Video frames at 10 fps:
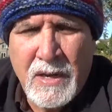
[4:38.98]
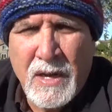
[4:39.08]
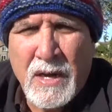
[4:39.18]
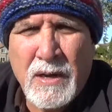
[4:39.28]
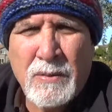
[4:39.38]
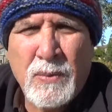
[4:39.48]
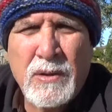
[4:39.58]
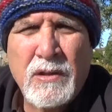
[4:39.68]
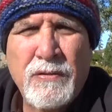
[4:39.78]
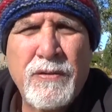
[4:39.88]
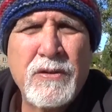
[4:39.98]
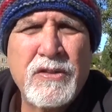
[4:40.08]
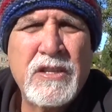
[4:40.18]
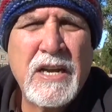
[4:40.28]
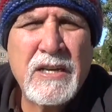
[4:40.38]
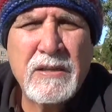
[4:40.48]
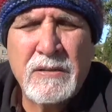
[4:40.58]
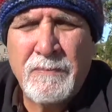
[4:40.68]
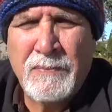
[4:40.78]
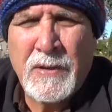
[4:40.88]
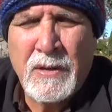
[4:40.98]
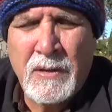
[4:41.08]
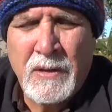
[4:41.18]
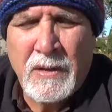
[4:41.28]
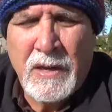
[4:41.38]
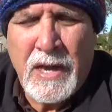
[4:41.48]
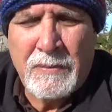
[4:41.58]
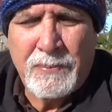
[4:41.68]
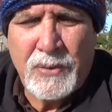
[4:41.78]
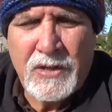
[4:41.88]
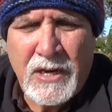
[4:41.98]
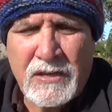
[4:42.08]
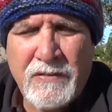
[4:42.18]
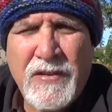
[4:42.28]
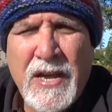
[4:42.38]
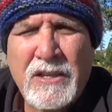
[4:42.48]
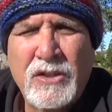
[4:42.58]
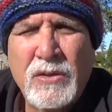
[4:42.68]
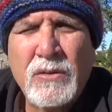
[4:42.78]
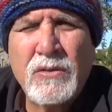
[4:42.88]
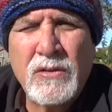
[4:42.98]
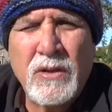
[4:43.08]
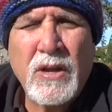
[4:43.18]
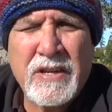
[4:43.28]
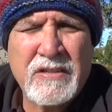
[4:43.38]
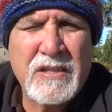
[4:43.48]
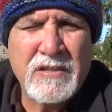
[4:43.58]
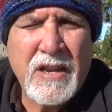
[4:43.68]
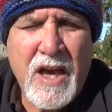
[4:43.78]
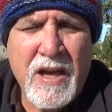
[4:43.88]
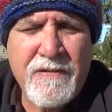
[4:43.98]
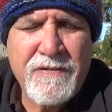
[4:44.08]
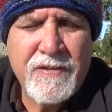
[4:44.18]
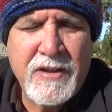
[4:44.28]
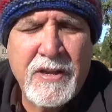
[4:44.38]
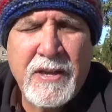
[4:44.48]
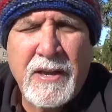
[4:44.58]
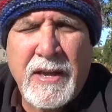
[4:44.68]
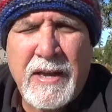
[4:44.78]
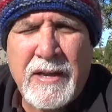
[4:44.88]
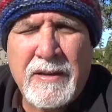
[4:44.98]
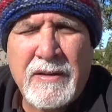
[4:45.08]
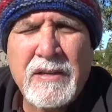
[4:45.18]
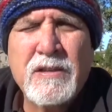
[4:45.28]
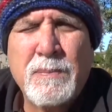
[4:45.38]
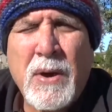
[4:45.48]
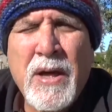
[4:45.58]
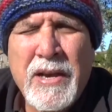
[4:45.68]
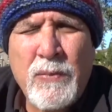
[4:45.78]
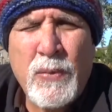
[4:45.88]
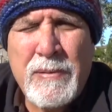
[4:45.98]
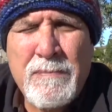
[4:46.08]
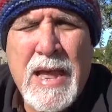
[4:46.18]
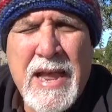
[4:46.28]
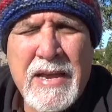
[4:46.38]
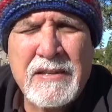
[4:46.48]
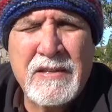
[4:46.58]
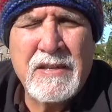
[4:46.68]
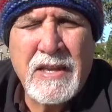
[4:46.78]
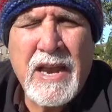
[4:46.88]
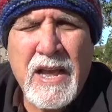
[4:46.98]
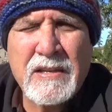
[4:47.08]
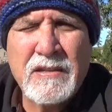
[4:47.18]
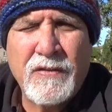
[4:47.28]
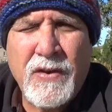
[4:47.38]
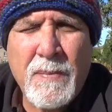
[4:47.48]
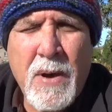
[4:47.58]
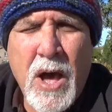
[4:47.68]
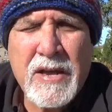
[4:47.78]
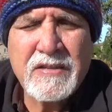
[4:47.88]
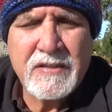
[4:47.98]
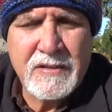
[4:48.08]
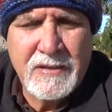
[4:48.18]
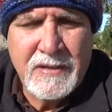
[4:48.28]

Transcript: one of the first in at Protective Edge, who lost his life. And his body remains in the hands of Hamas.